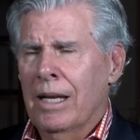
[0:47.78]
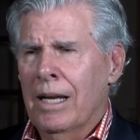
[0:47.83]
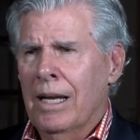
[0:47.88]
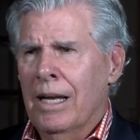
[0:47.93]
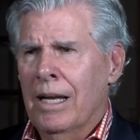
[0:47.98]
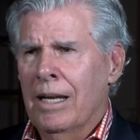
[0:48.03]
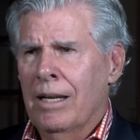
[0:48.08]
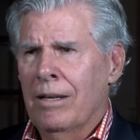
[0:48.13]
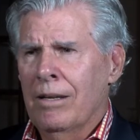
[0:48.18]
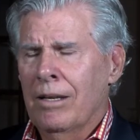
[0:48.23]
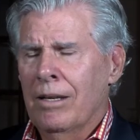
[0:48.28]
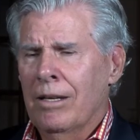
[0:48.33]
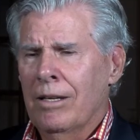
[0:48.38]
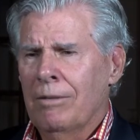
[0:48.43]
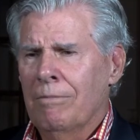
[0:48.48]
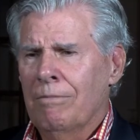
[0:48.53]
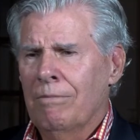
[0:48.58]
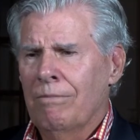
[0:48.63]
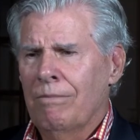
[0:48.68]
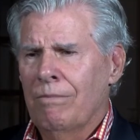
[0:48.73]
and
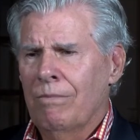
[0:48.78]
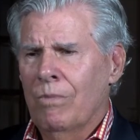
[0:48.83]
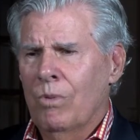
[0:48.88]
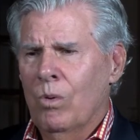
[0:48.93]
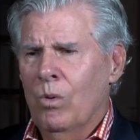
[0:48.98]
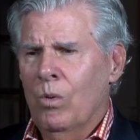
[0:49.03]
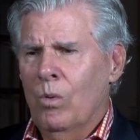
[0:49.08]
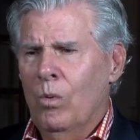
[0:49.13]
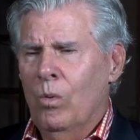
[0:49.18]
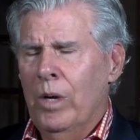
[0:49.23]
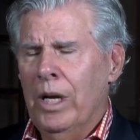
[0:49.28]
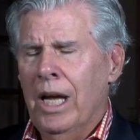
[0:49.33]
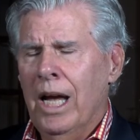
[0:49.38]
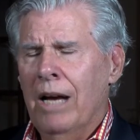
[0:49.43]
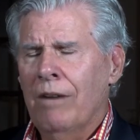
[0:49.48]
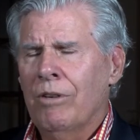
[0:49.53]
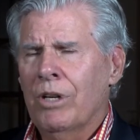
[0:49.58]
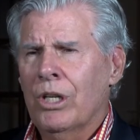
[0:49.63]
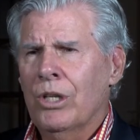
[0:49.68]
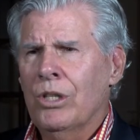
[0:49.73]
um, we
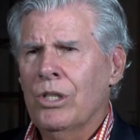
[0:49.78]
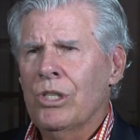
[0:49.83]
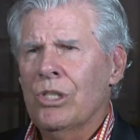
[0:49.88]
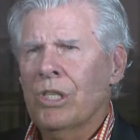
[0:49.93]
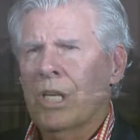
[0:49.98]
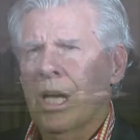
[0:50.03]
have a good